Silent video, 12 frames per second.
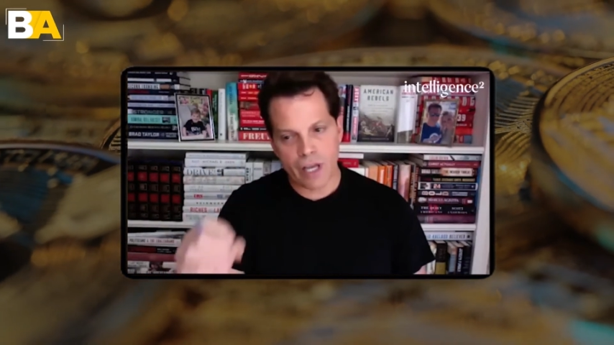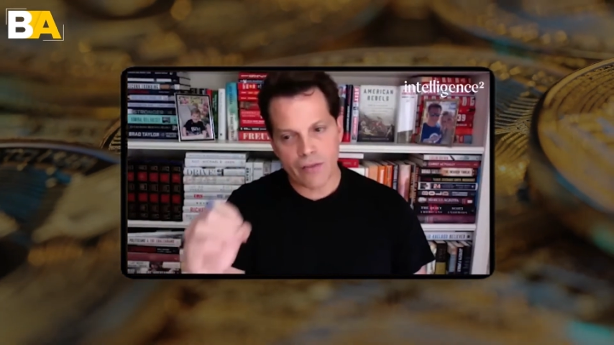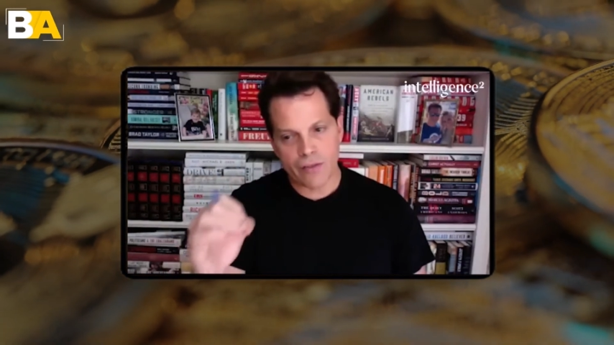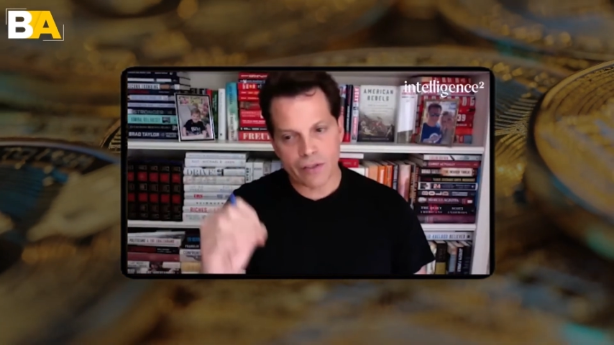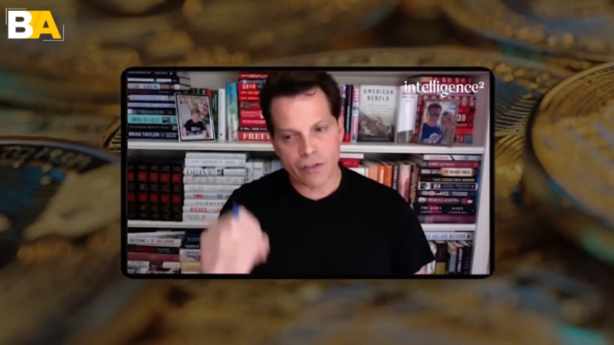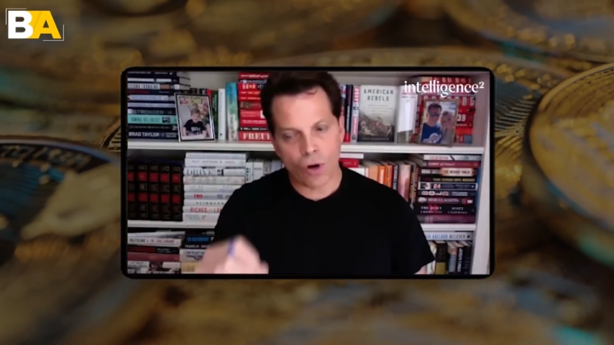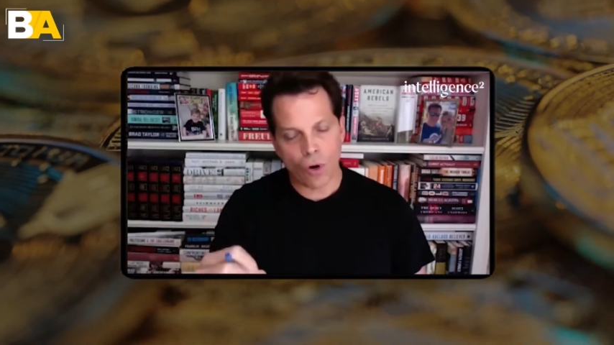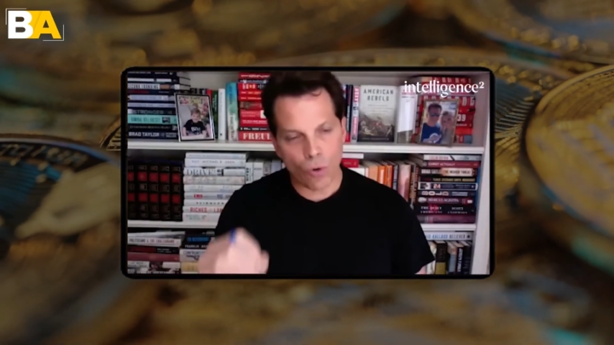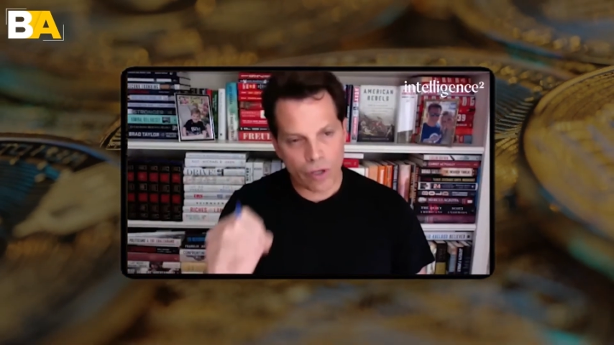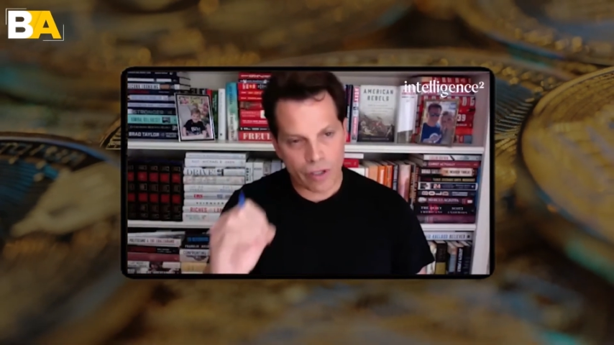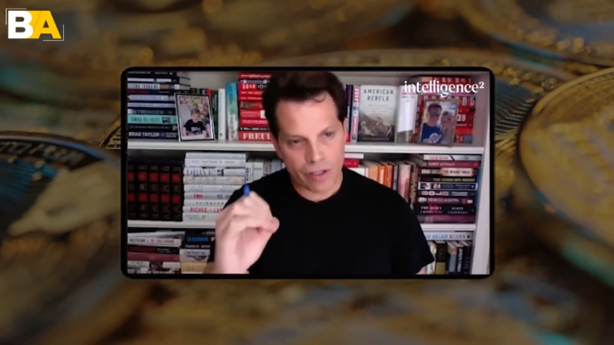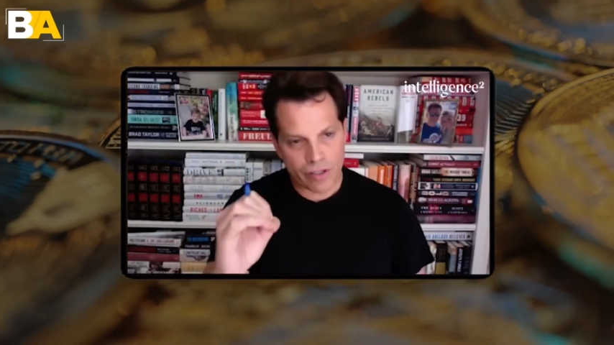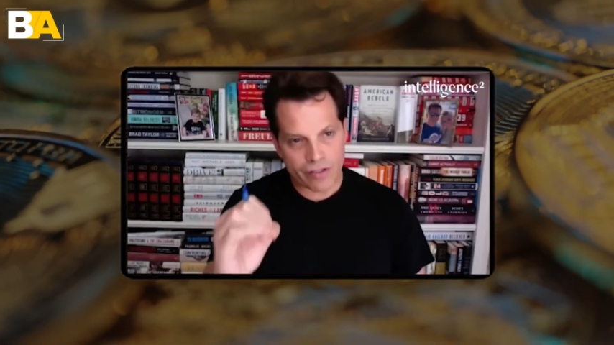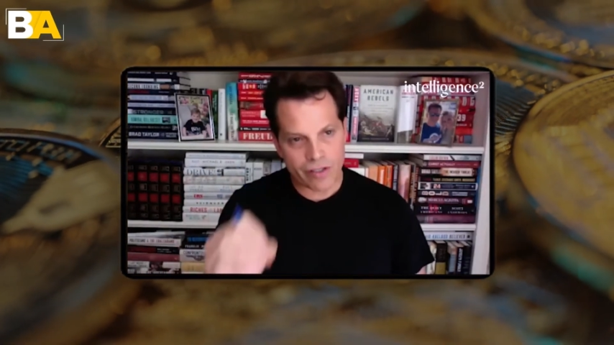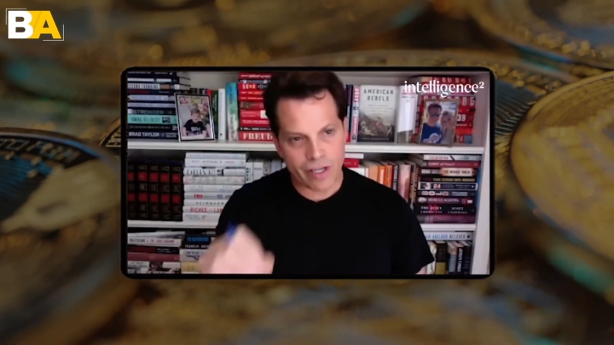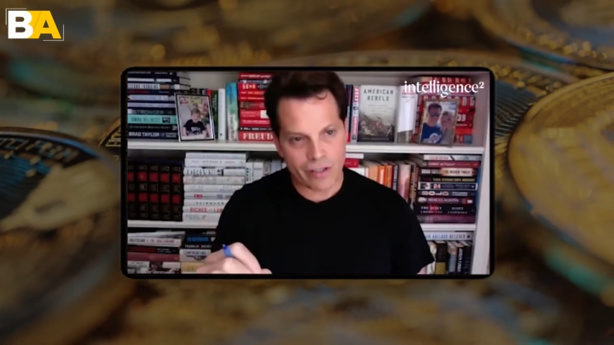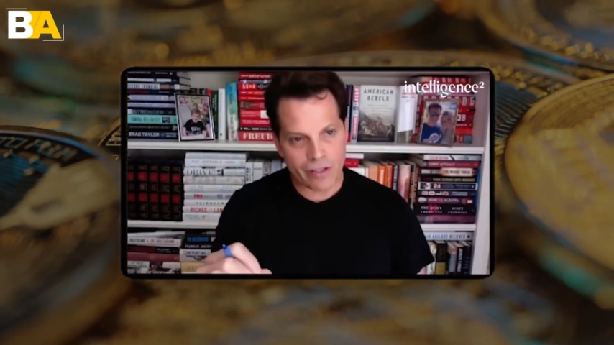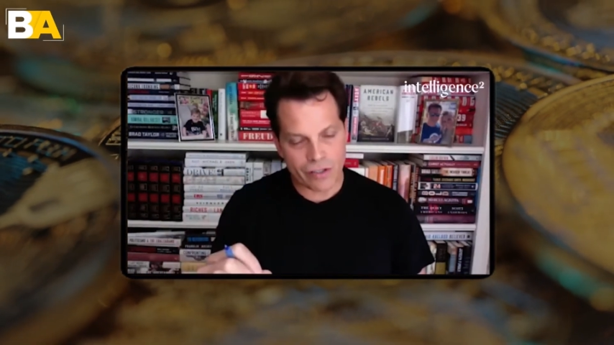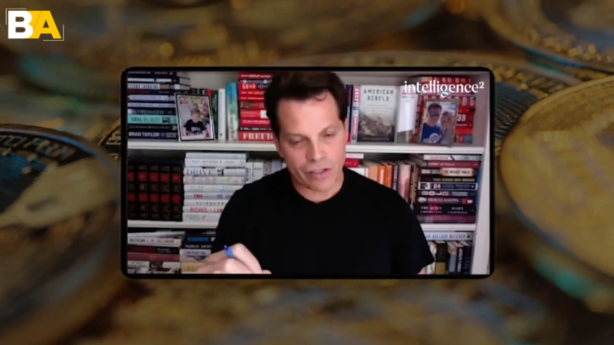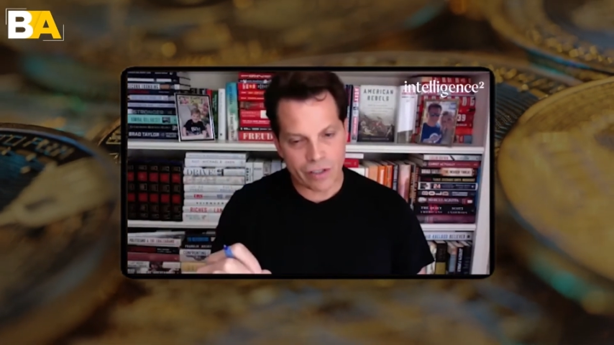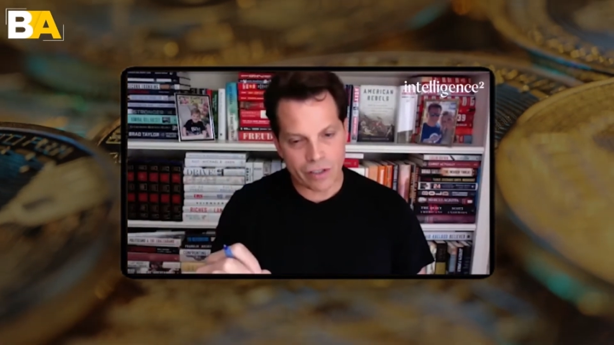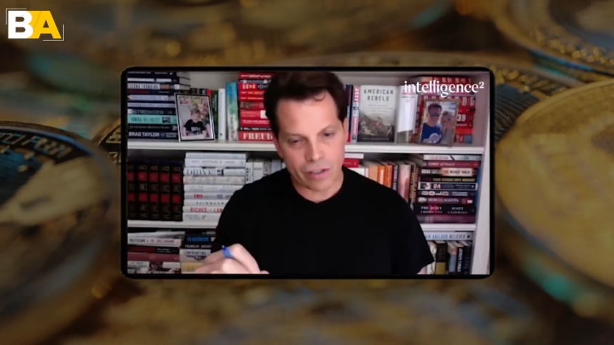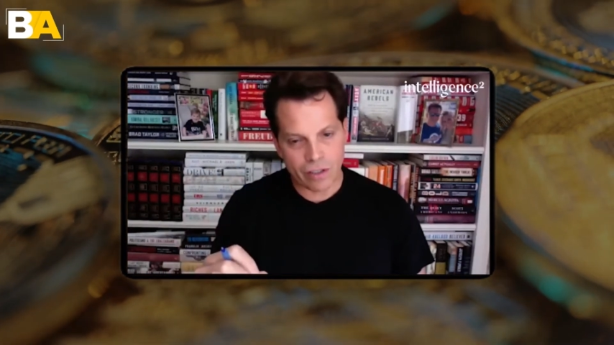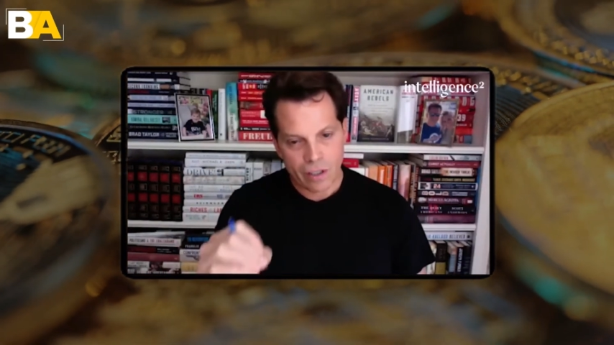and the
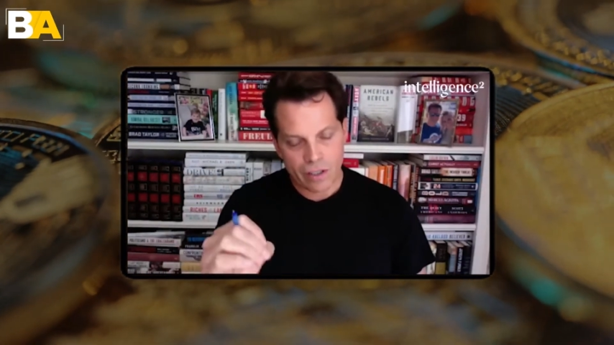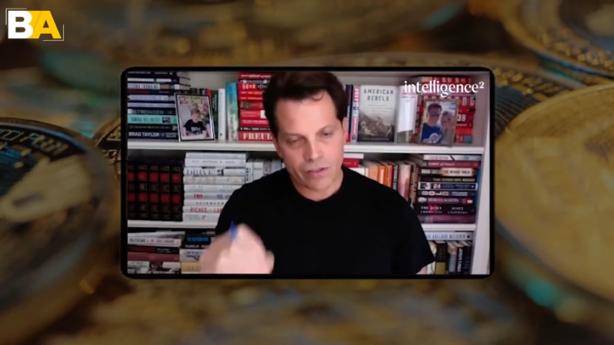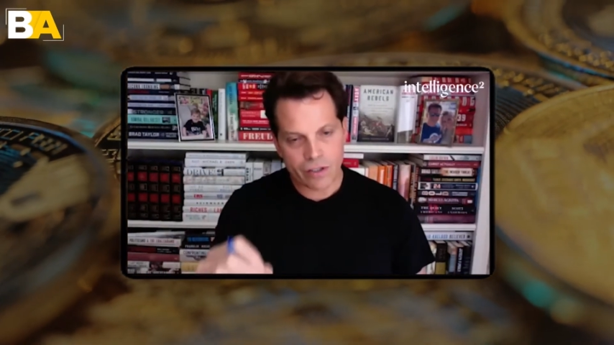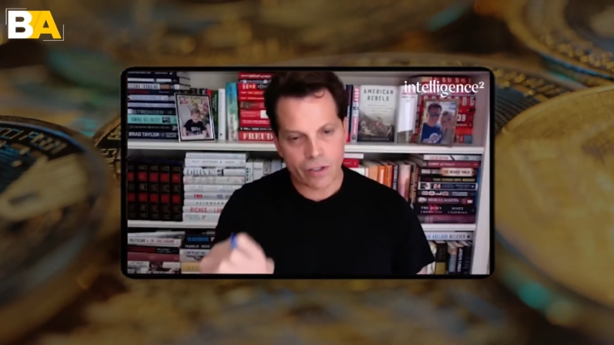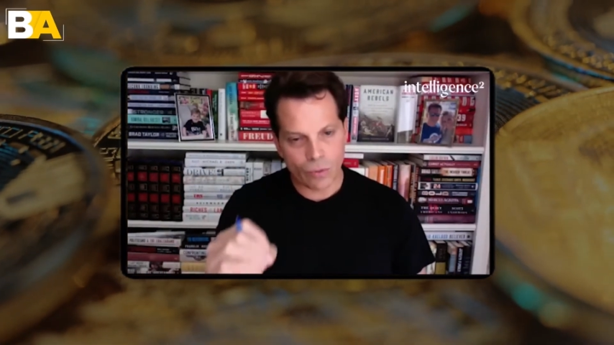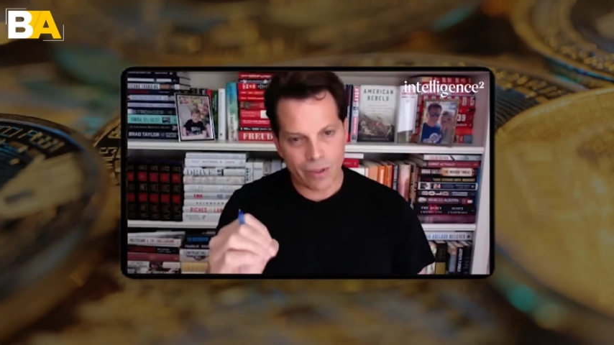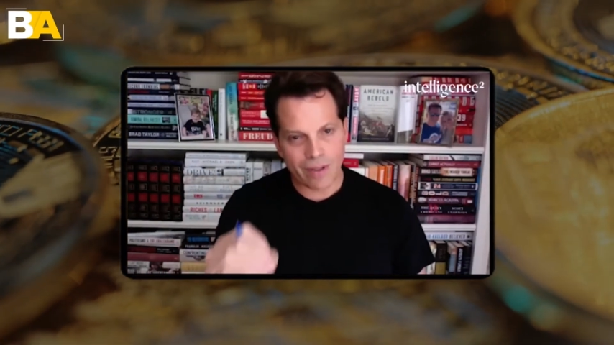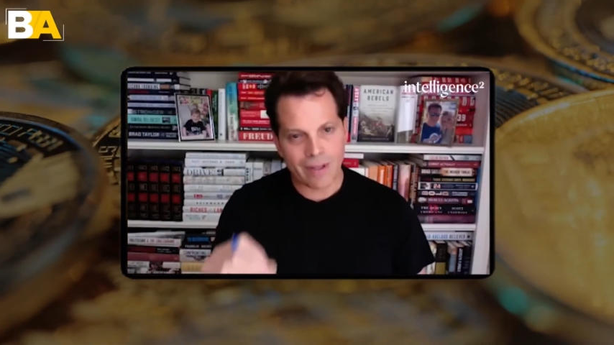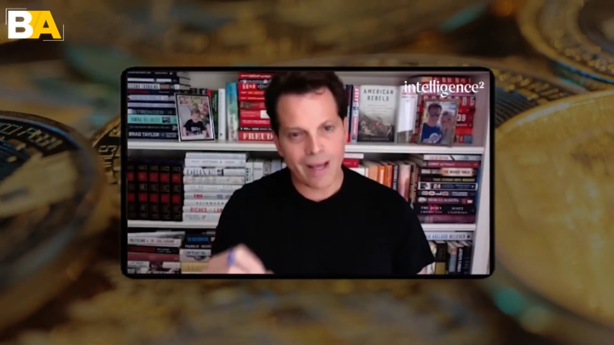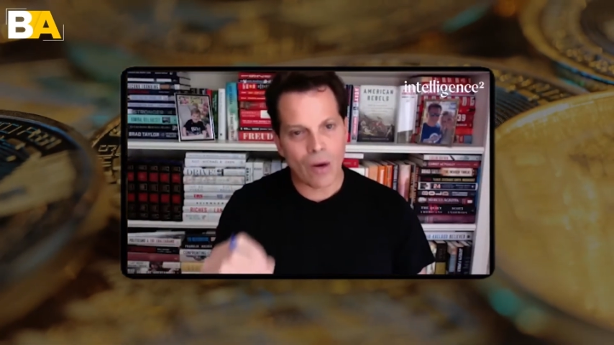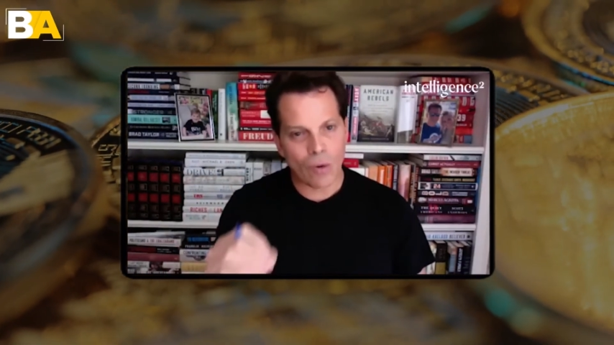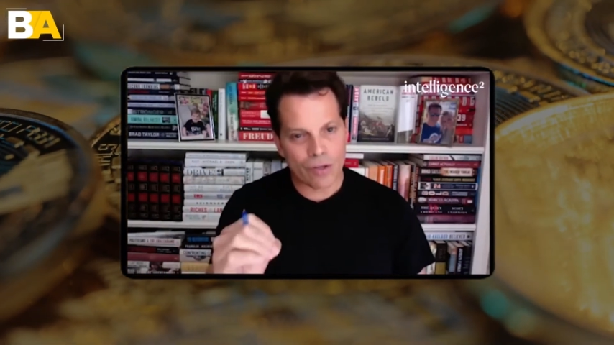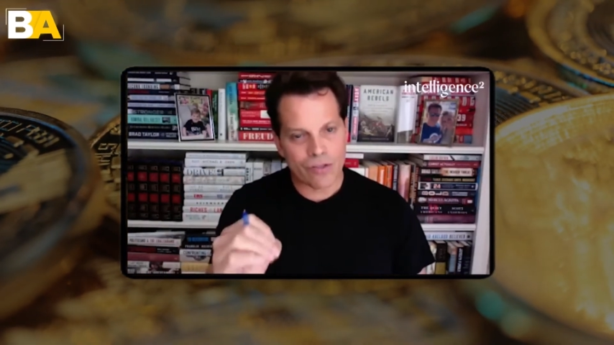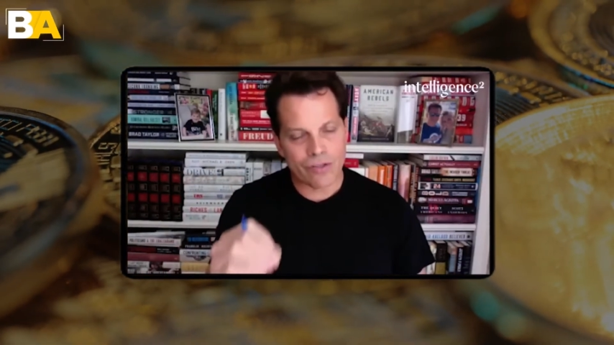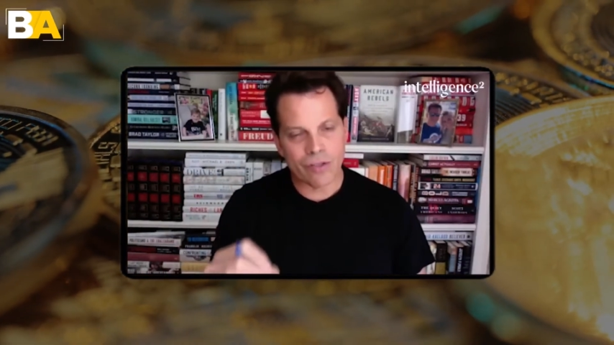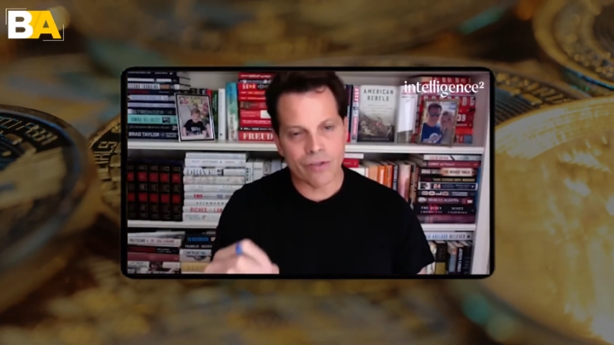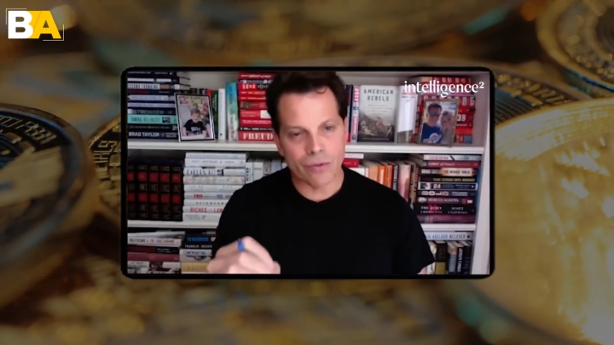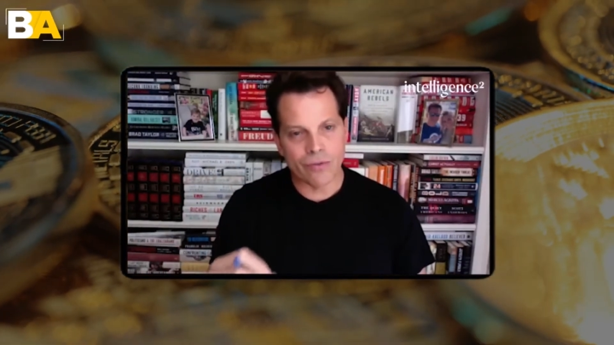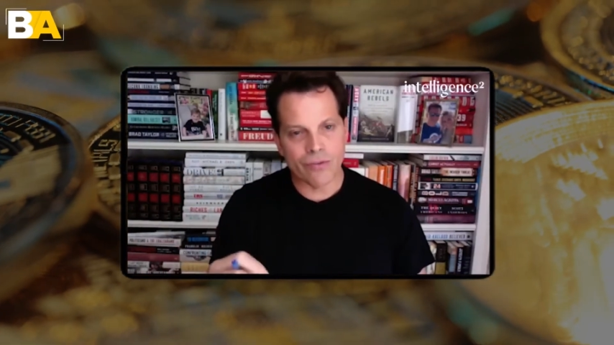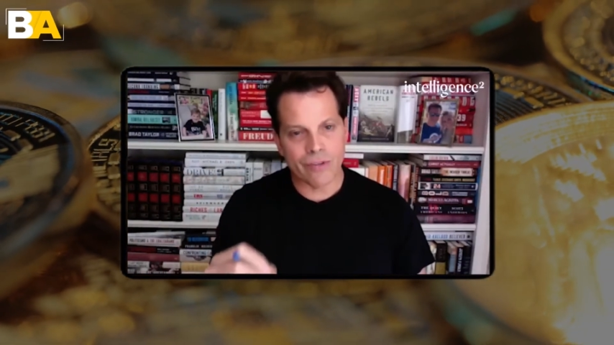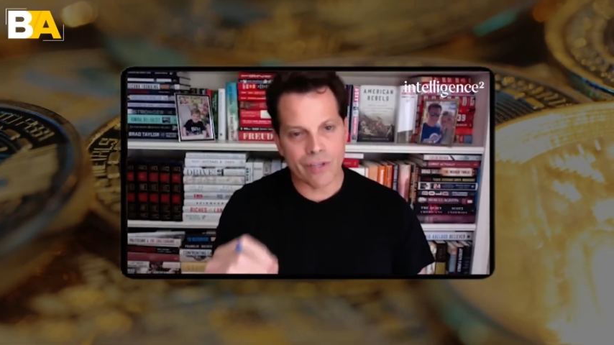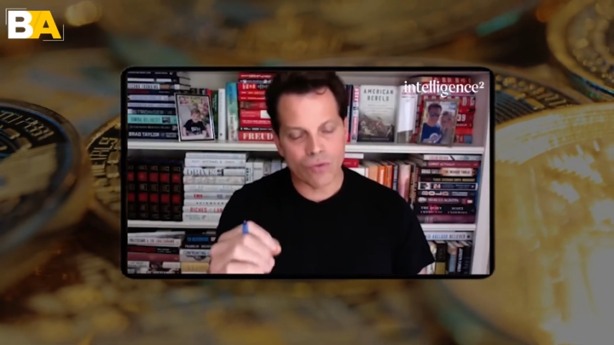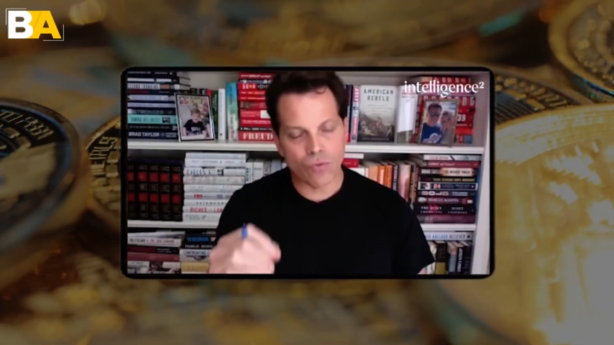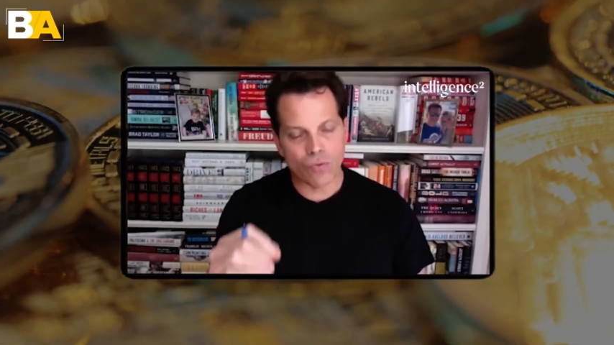tokenization is going to allow us to do things